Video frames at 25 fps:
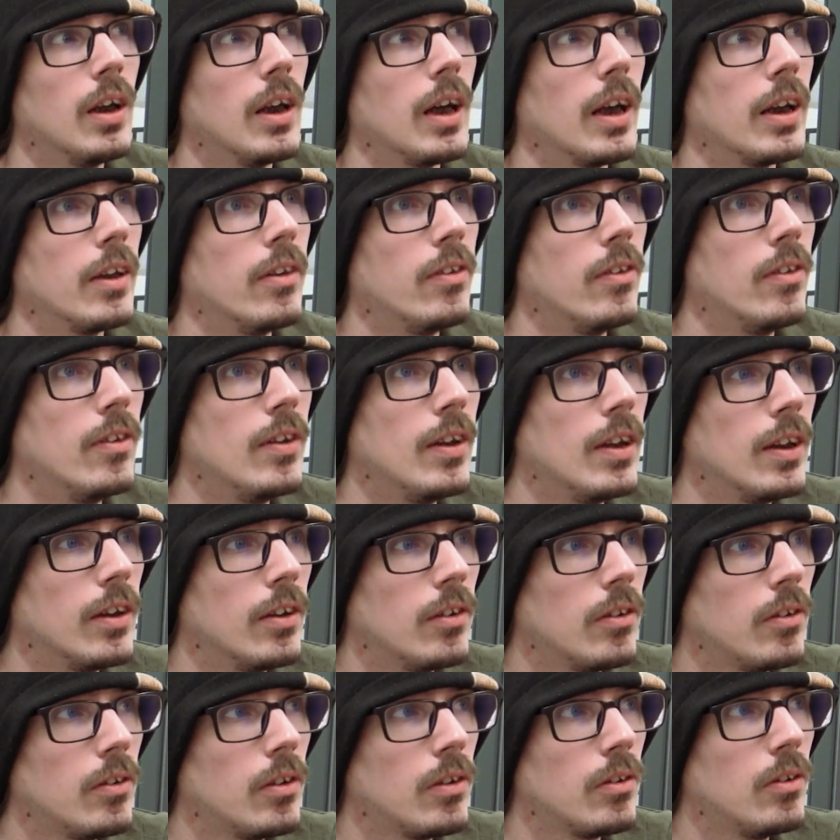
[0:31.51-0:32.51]
I
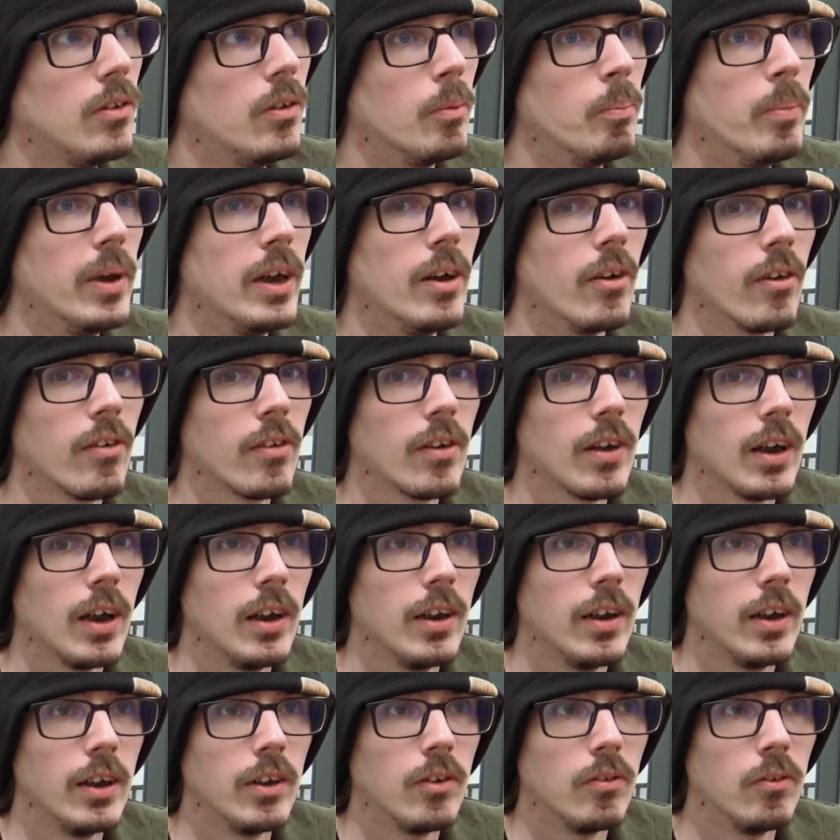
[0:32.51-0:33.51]
think the biggest
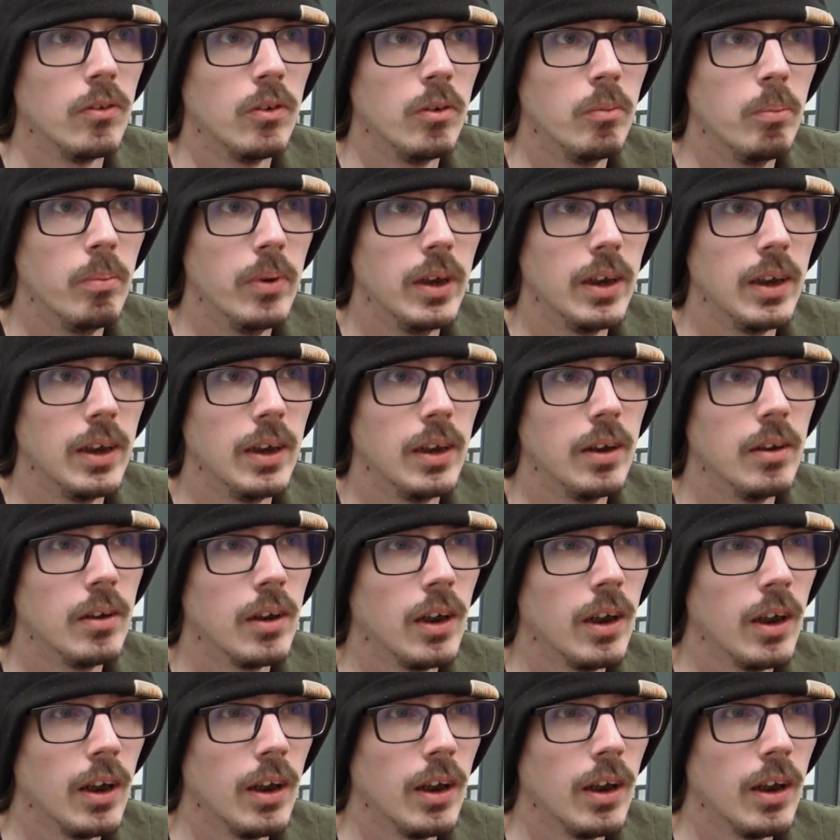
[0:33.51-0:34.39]
highlight would be